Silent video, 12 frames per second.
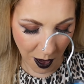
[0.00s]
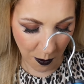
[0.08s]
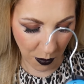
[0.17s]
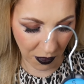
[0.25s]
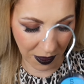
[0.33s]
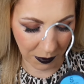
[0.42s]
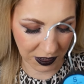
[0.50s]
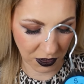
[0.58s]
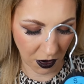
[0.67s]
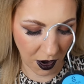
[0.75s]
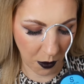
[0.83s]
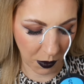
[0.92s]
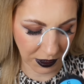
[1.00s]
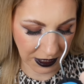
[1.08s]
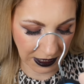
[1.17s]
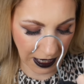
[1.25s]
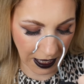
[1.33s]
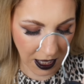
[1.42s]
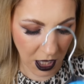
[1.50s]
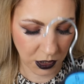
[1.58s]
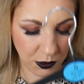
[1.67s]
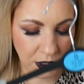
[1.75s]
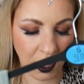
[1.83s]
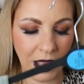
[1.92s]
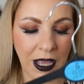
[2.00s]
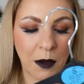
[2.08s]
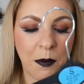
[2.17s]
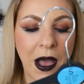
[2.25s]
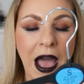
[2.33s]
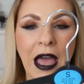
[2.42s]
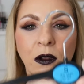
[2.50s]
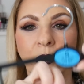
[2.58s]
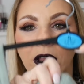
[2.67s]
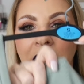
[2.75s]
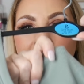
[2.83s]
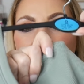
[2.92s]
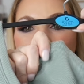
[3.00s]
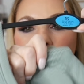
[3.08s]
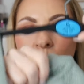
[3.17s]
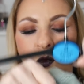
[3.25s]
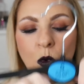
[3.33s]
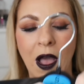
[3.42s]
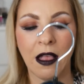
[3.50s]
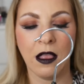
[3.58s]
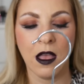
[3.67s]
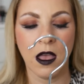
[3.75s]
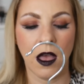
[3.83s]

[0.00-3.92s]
but then when I saw it, I wanted it. So it's got like a panel in it as well